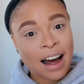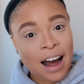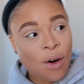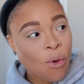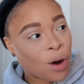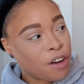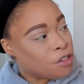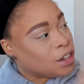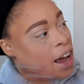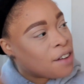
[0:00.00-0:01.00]
how
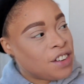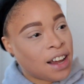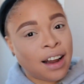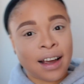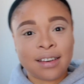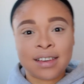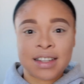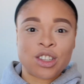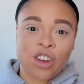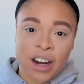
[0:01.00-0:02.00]
wonderful I have daylight, because
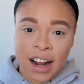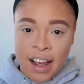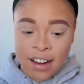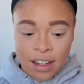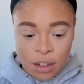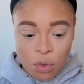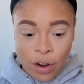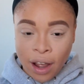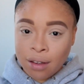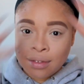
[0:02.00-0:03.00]
I started at 8 o'clock in the
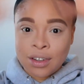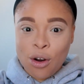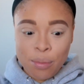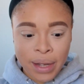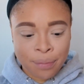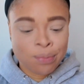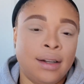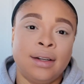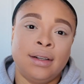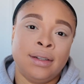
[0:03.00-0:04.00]
morning, go me.
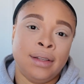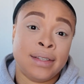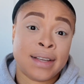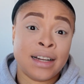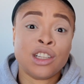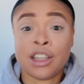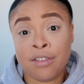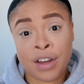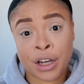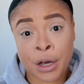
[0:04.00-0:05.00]
Let's get into the
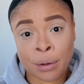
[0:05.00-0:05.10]
video.